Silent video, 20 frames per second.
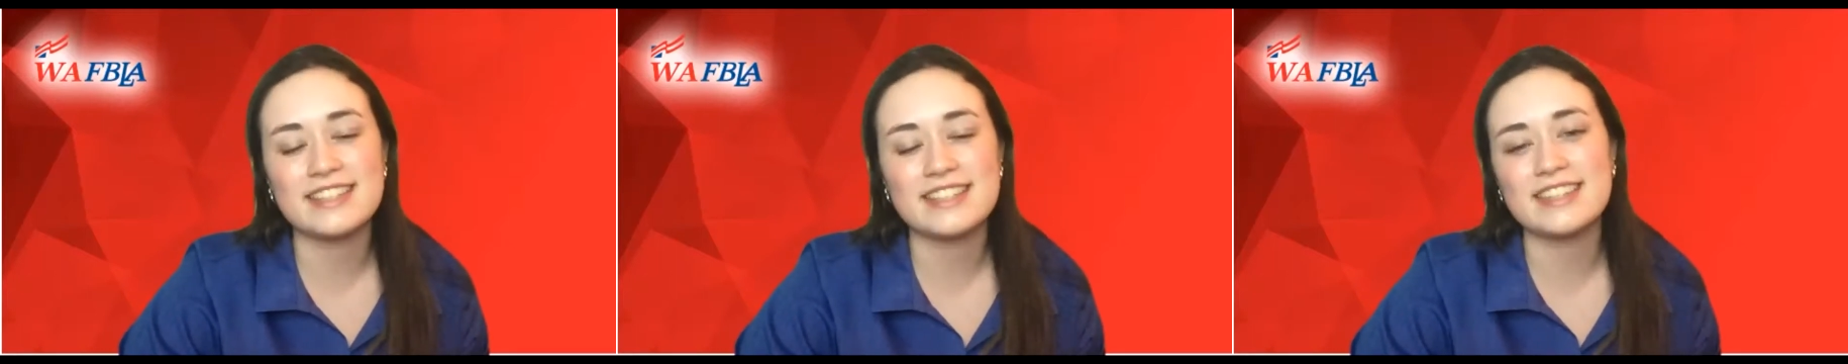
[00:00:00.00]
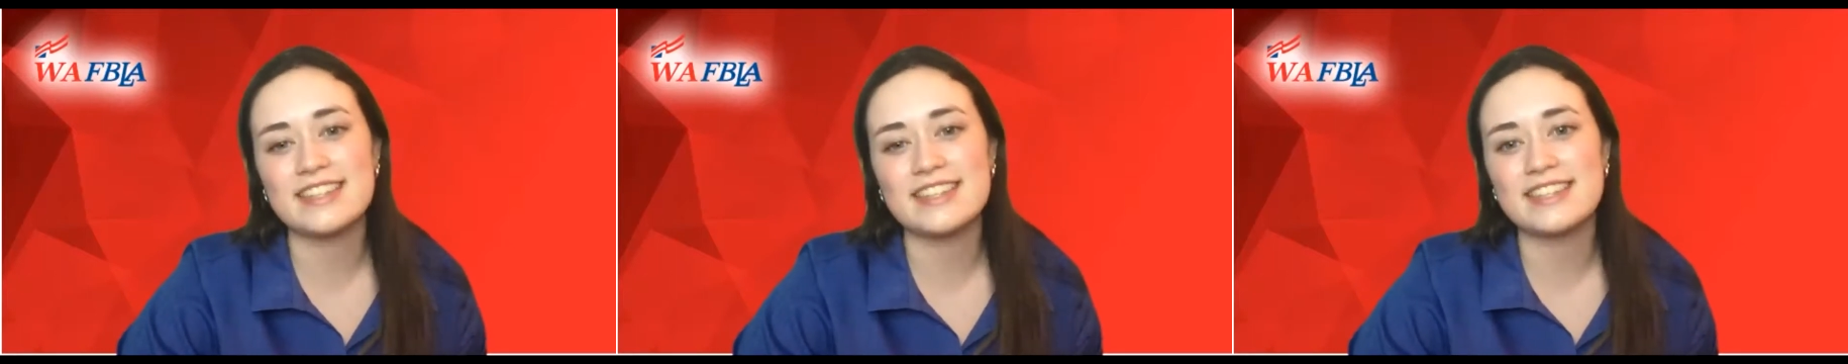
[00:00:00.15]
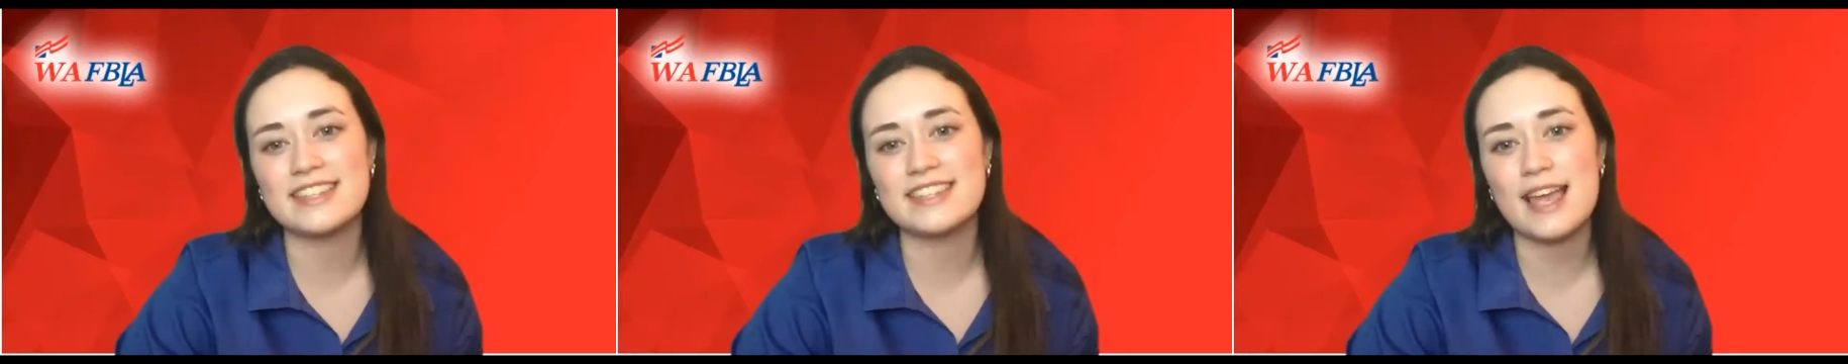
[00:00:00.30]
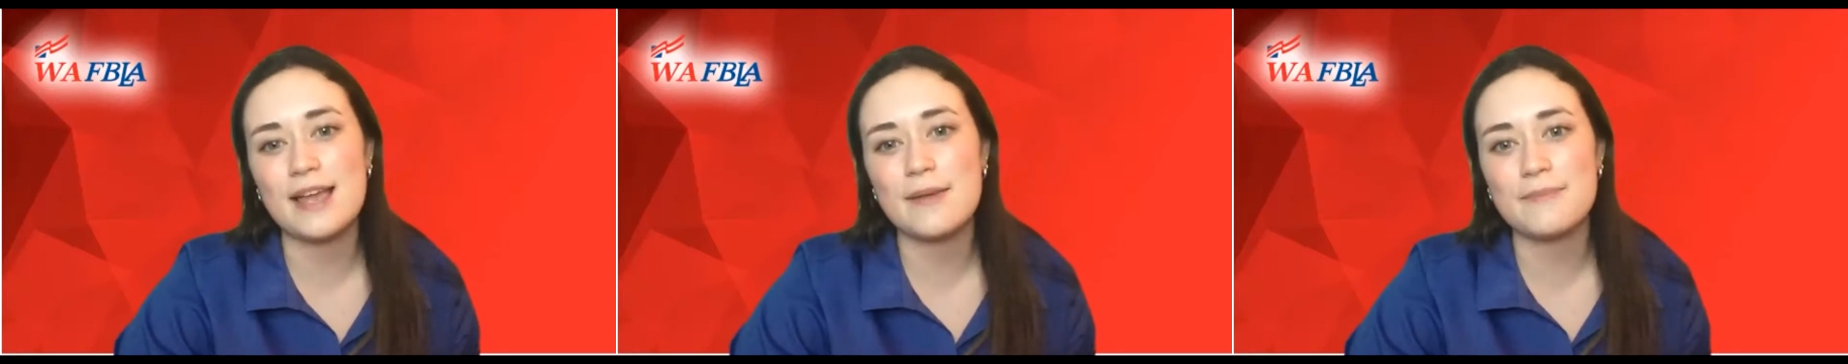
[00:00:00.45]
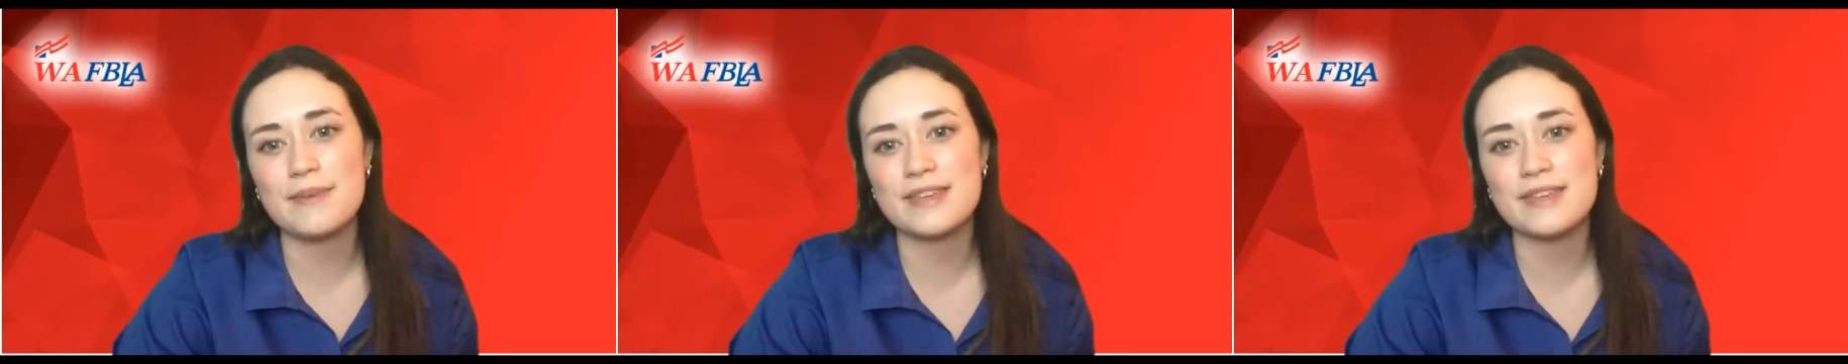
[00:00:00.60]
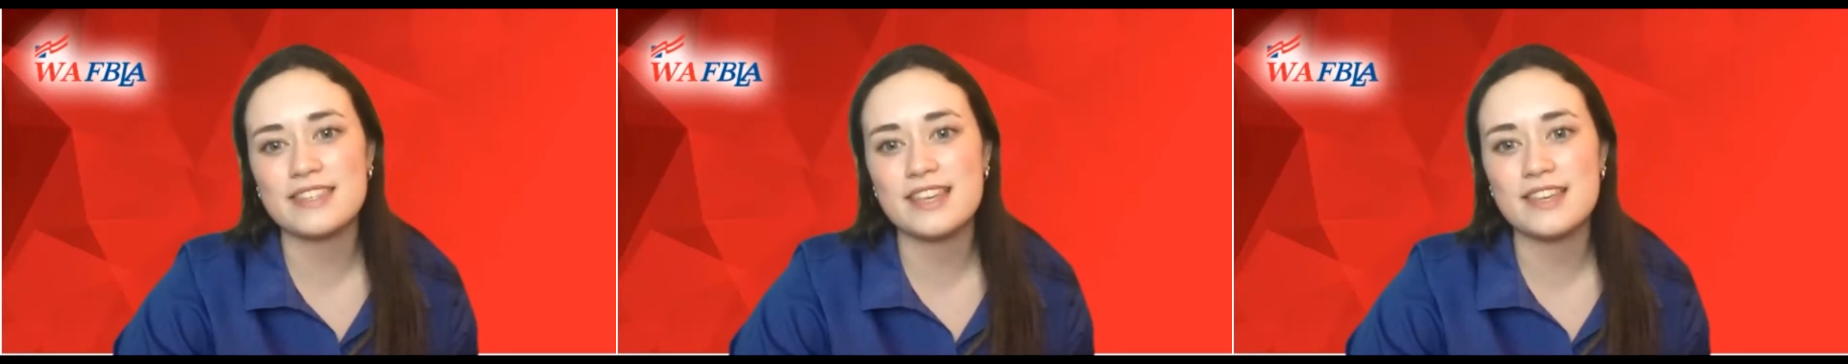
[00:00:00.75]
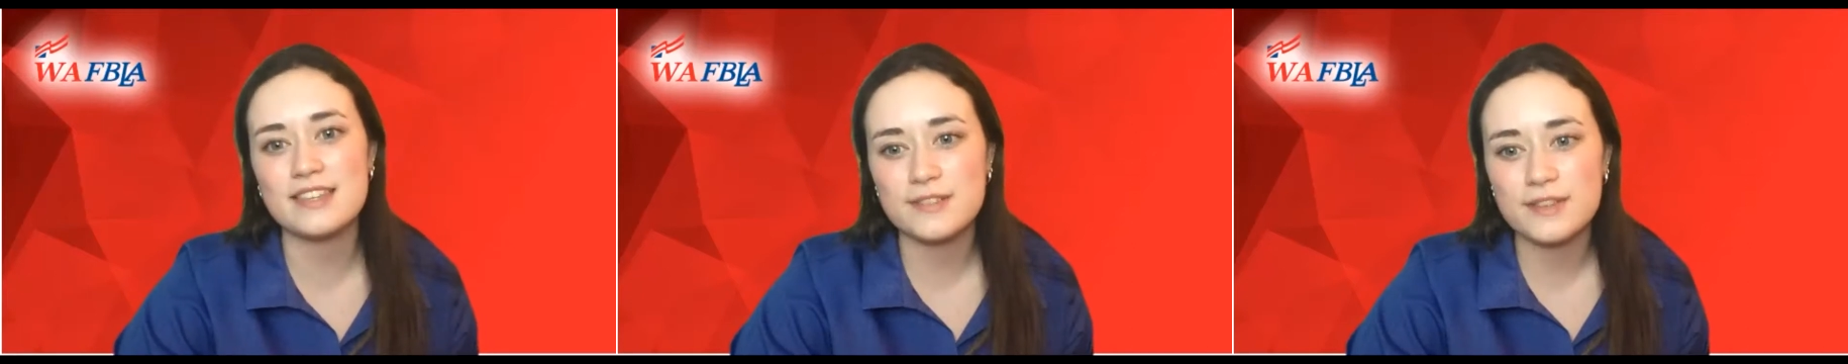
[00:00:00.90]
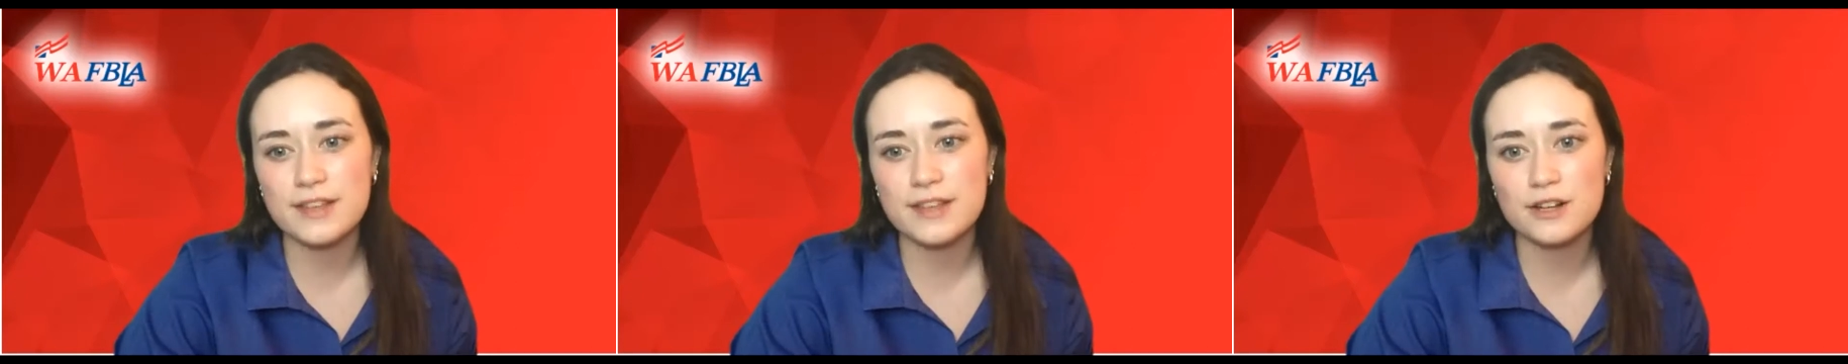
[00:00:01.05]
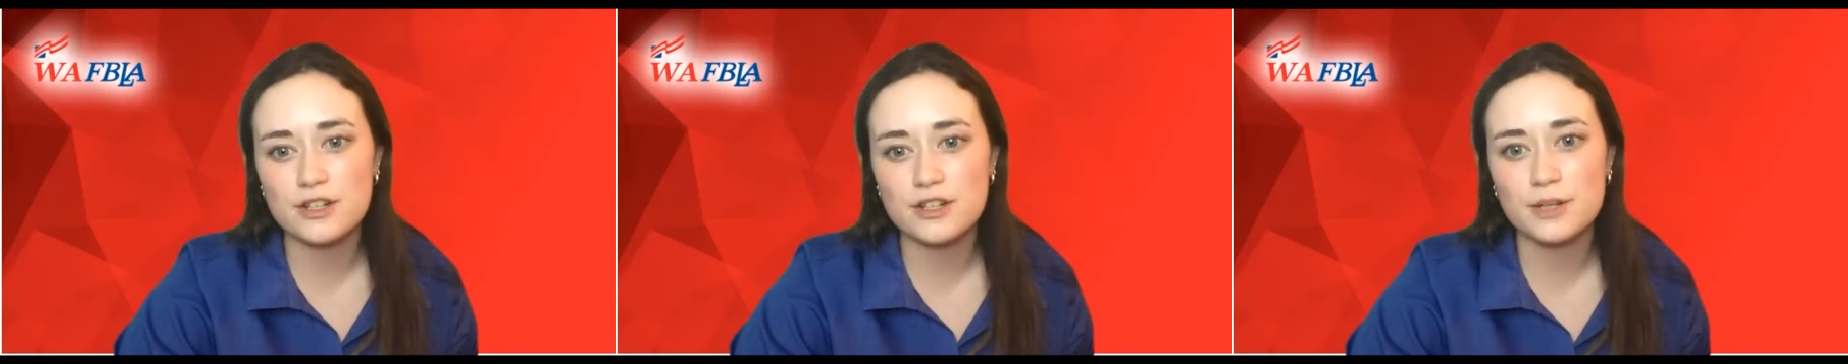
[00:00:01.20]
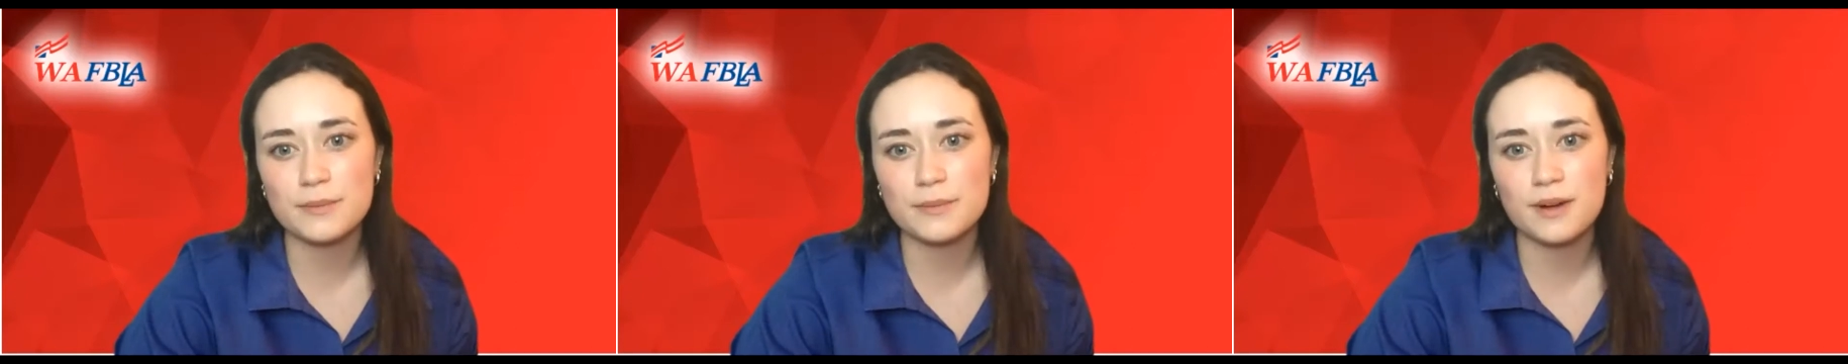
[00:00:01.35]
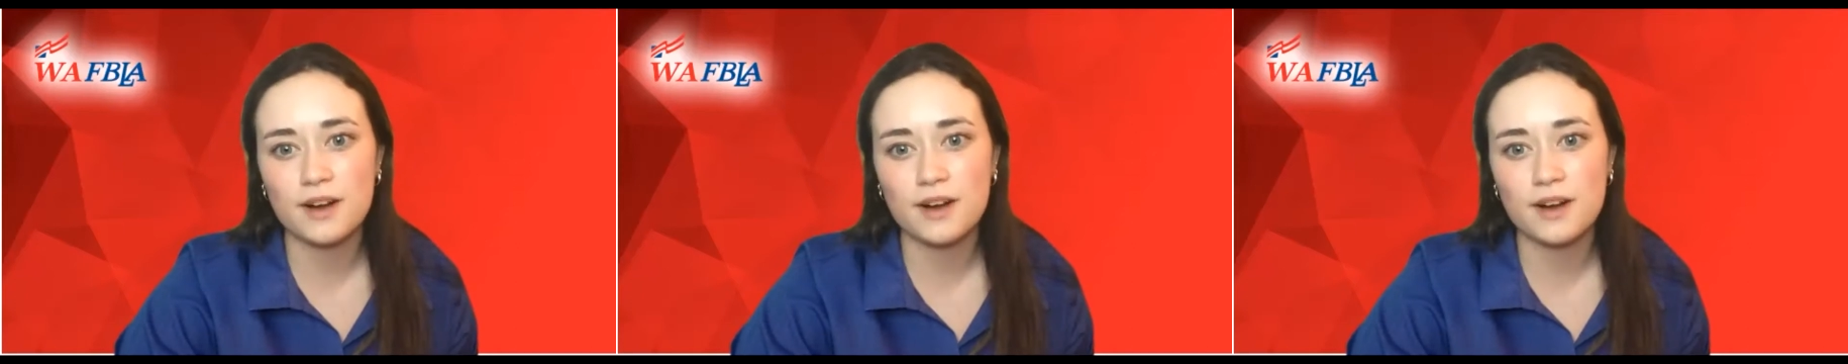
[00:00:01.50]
to the State Business Leadership